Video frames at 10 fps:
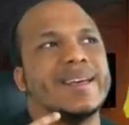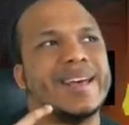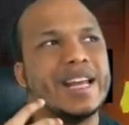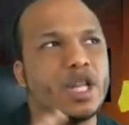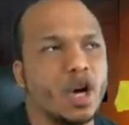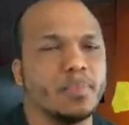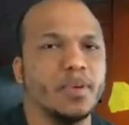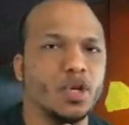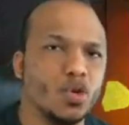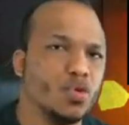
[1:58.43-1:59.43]
cannot
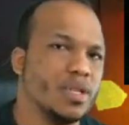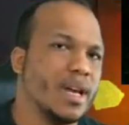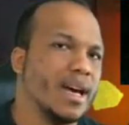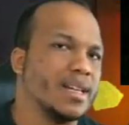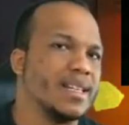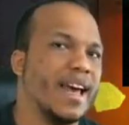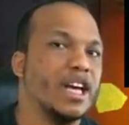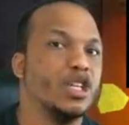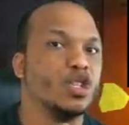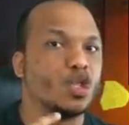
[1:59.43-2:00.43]
be used as
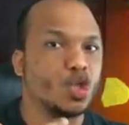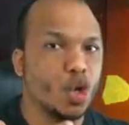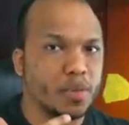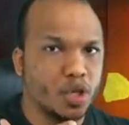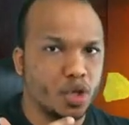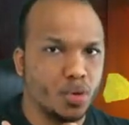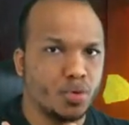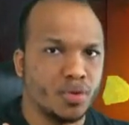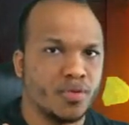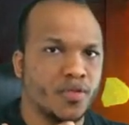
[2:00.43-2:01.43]
a
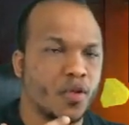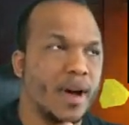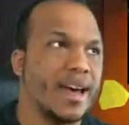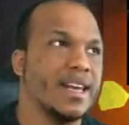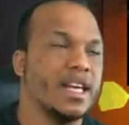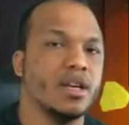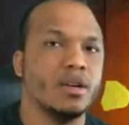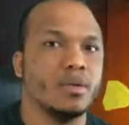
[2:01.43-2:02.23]
substitute for any